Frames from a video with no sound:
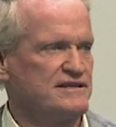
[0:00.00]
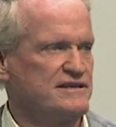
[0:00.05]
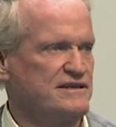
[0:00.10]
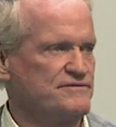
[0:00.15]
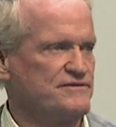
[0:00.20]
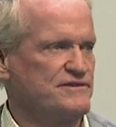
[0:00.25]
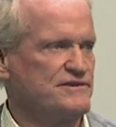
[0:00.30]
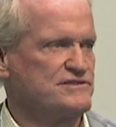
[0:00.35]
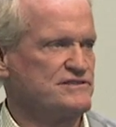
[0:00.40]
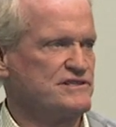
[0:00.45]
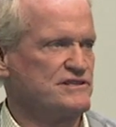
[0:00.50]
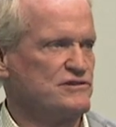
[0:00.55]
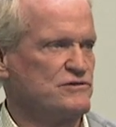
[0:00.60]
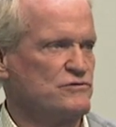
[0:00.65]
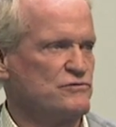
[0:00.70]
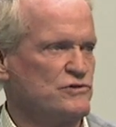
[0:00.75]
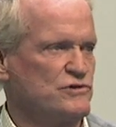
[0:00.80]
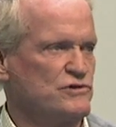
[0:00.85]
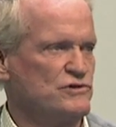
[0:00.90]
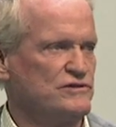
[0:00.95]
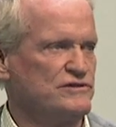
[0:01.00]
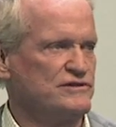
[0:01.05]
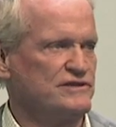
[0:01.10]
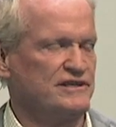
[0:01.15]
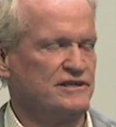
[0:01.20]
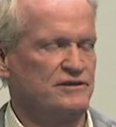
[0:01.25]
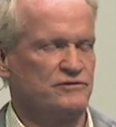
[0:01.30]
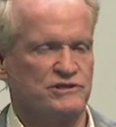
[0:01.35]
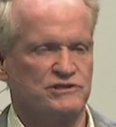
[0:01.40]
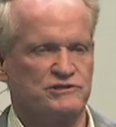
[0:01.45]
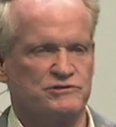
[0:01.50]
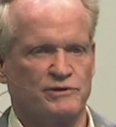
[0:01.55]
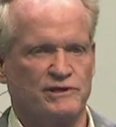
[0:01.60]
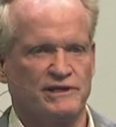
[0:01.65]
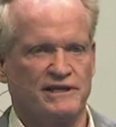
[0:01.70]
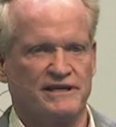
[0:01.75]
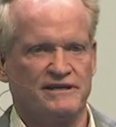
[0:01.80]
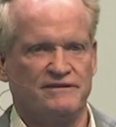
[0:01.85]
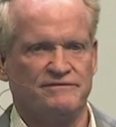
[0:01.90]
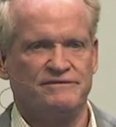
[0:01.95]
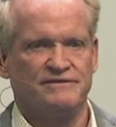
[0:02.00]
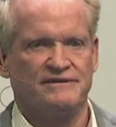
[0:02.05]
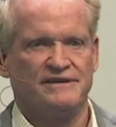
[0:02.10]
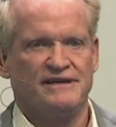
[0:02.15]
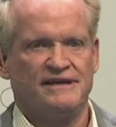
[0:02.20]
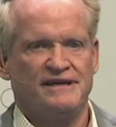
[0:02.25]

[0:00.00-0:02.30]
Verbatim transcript: difference in the world in which we live.